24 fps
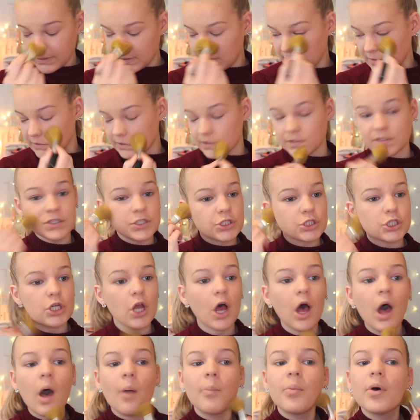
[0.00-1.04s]
It does the
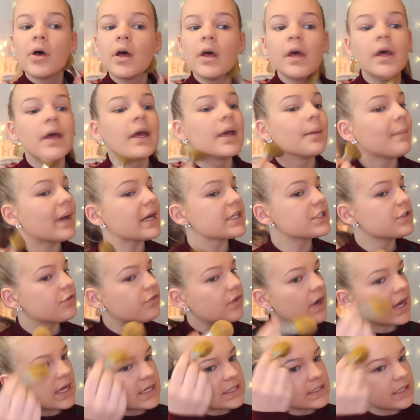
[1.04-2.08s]
job,
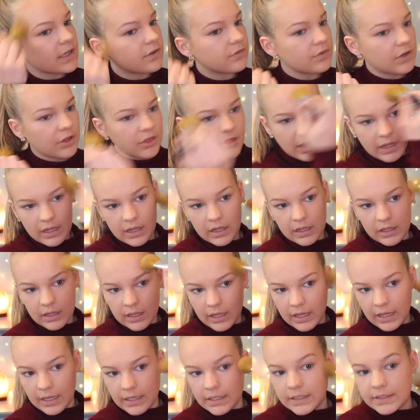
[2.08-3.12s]
mattifies everything,
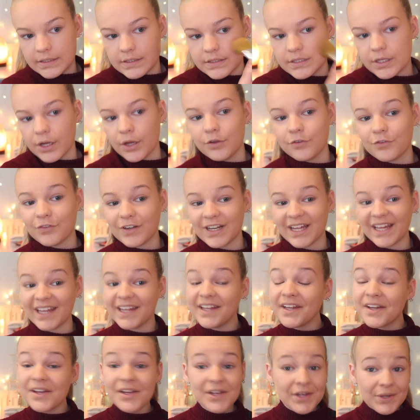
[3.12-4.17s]
and
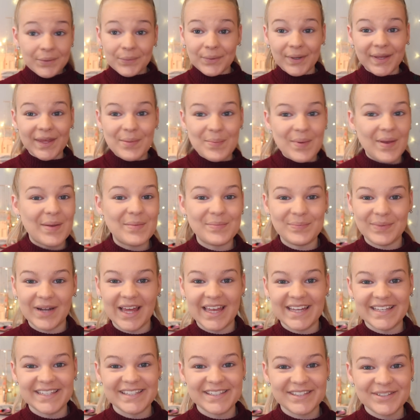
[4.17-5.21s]
hopefully will keep it in
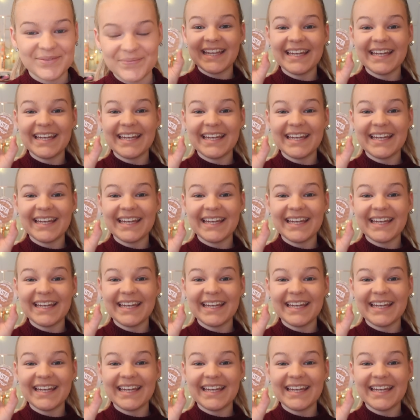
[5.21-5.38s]
place.